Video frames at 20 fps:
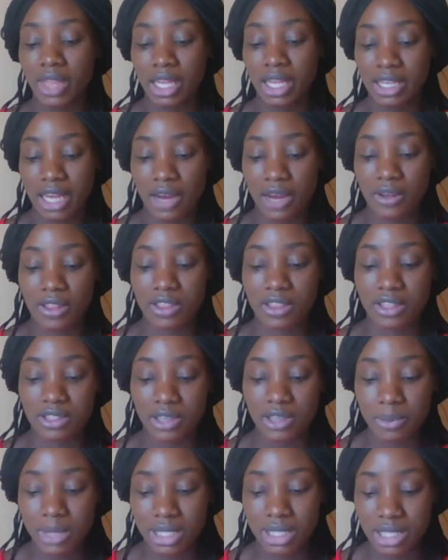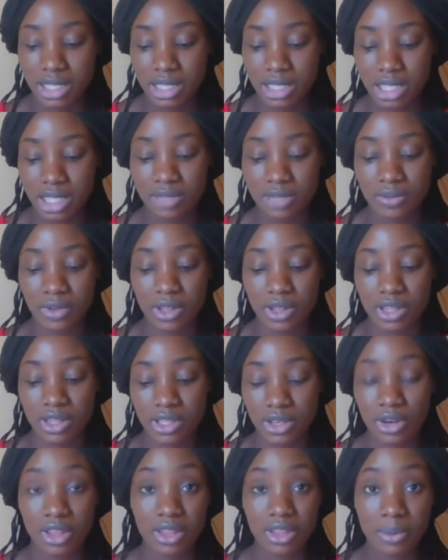Now, the topic sentence for the
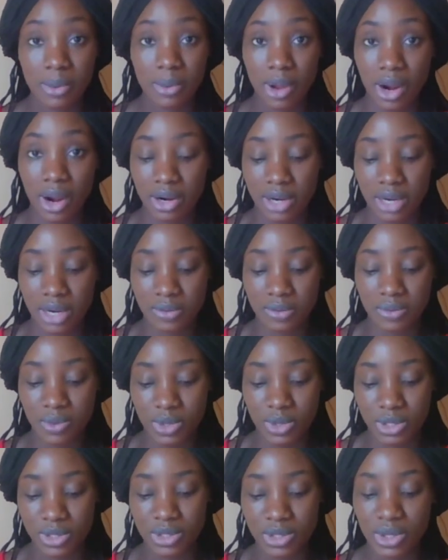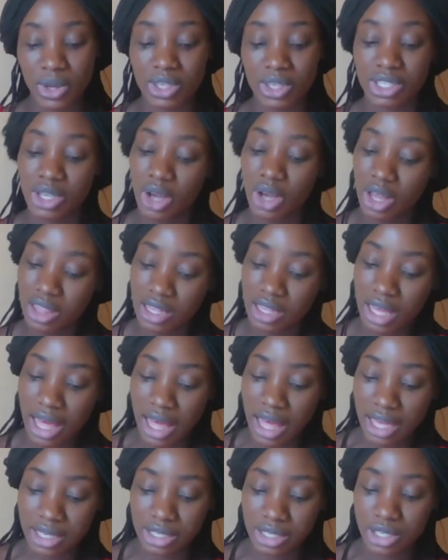other paragraph was, on the other
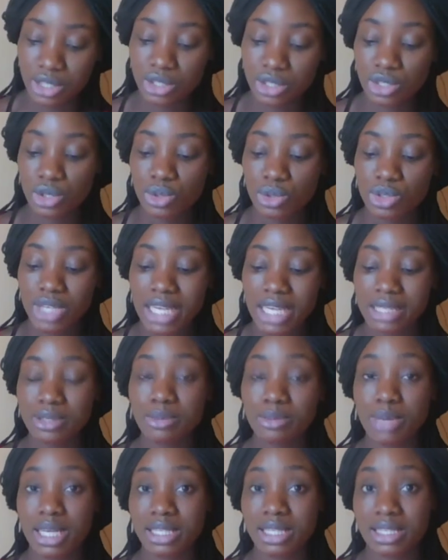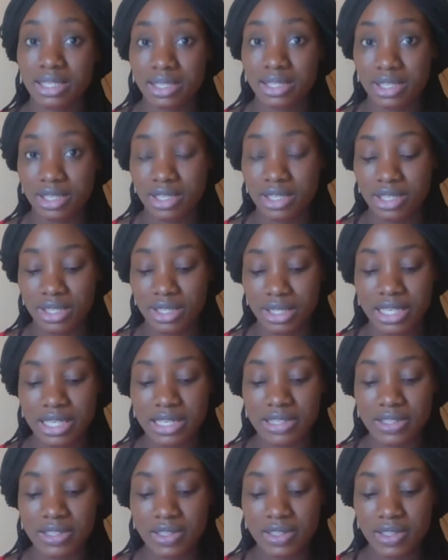hand, children who make decisions
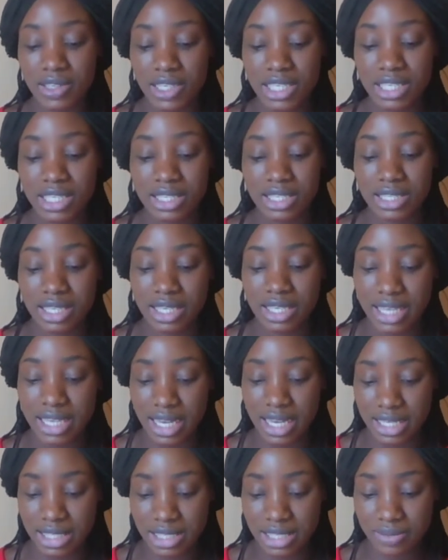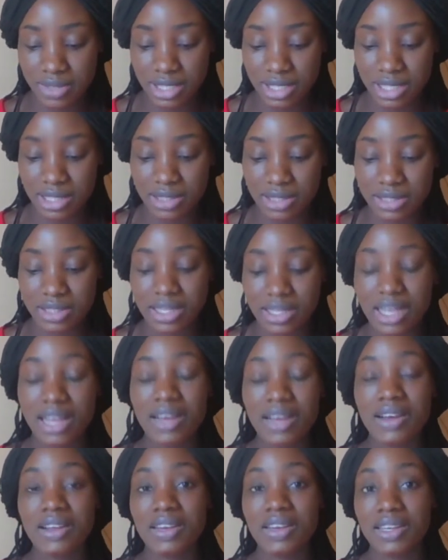concerning daily activities
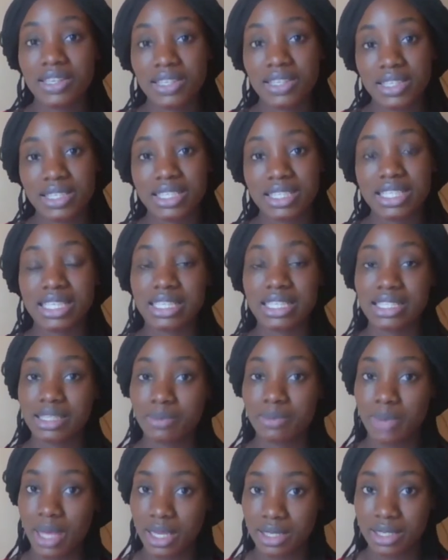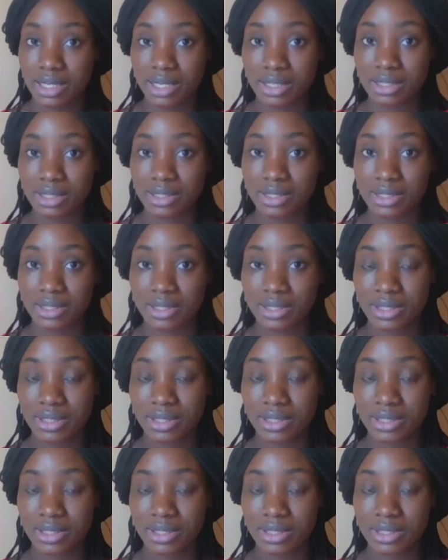learn independence.